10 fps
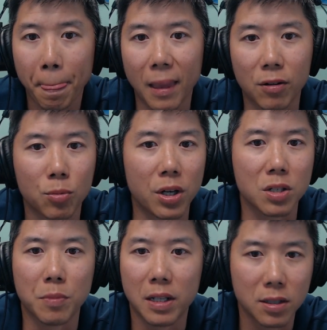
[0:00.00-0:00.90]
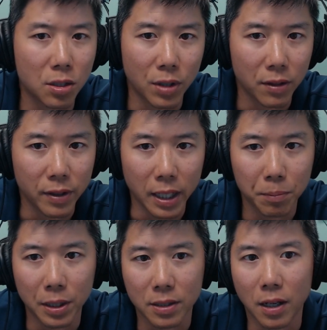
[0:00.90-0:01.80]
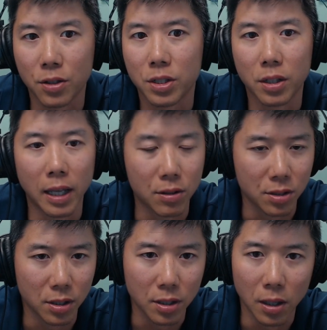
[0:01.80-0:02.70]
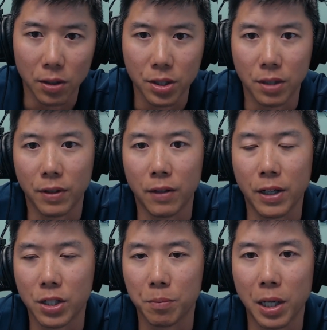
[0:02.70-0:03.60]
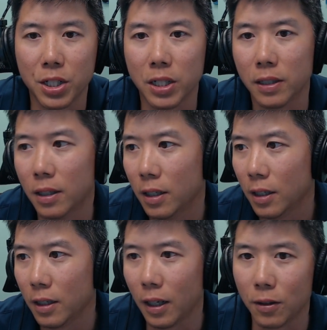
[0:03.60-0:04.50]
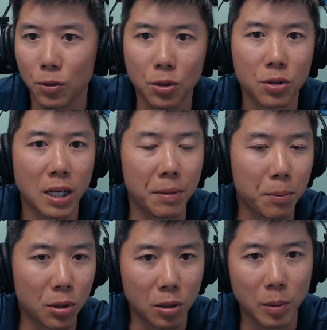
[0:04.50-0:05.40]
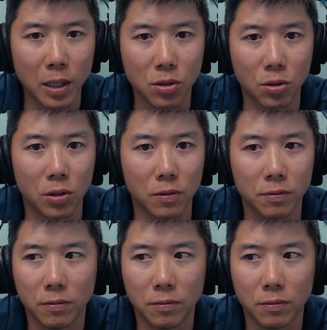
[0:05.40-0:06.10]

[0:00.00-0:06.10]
that requires months to renovate plus hundreds of thousands of dollars in renovation budget and who knows how many permits or